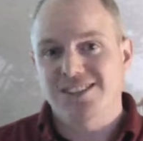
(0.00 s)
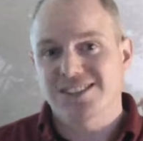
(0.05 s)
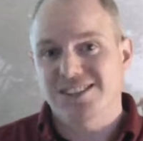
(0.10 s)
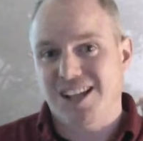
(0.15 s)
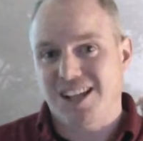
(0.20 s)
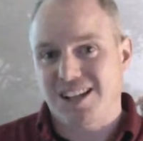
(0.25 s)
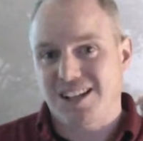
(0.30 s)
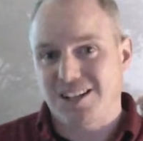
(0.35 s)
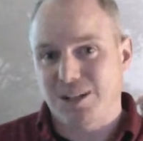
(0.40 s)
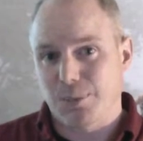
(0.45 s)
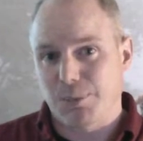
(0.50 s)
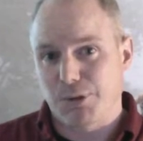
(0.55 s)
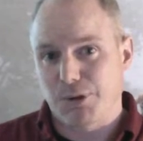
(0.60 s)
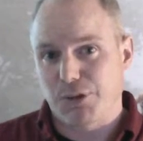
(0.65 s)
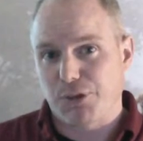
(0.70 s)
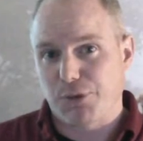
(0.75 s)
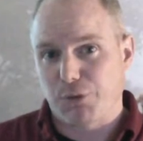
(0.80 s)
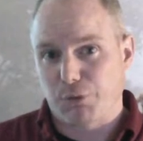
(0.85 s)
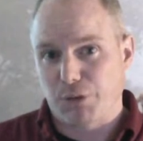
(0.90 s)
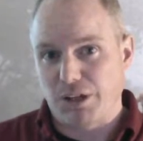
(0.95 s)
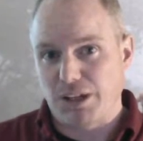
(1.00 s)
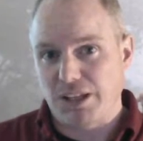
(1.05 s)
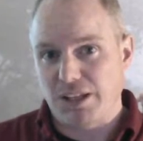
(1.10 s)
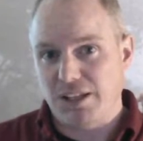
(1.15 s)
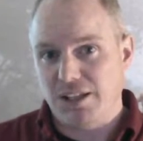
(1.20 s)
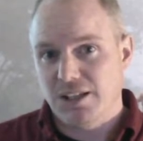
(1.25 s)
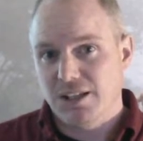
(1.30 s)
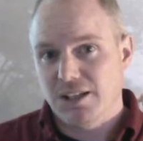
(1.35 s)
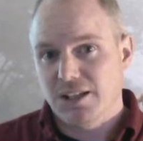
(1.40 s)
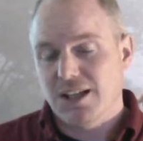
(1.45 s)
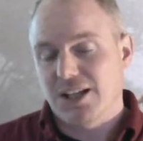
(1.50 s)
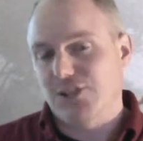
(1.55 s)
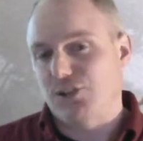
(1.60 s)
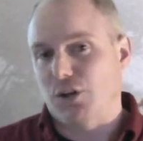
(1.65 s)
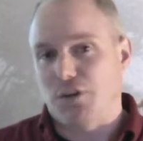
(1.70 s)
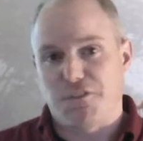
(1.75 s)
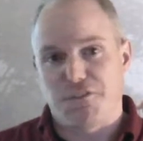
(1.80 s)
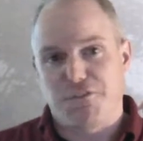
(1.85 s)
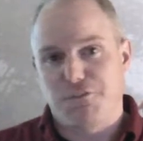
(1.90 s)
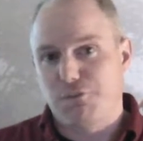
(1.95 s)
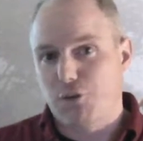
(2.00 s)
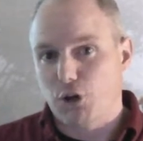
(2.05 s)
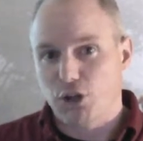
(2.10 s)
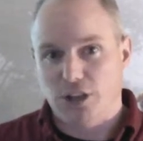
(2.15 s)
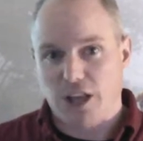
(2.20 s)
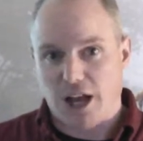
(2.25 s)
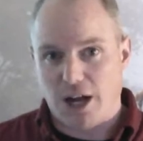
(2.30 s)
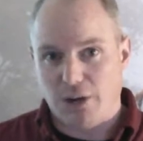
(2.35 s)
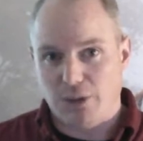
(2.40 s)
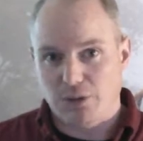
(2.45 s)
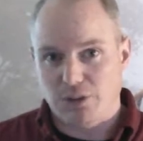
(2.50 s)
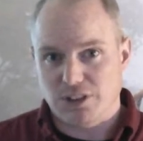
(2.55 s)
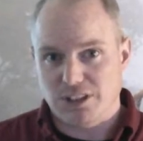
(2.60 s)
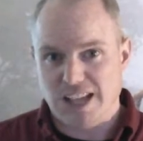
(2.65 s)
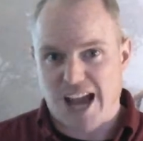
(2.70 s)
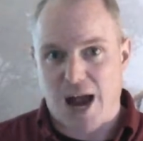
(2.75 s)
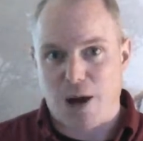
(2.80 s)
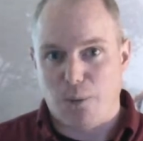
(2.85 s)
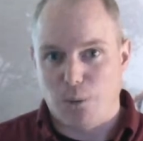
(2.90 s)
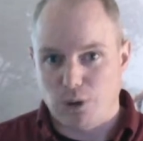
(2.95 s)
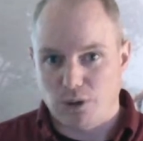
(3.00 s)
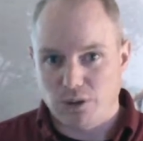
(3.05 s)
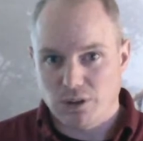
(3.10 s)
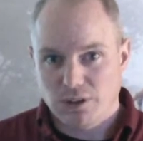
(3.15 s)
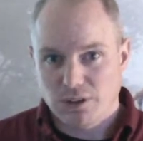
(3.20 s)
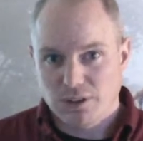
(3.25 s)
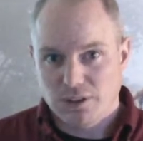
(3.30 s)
setting number 3, it's a full-out yowl,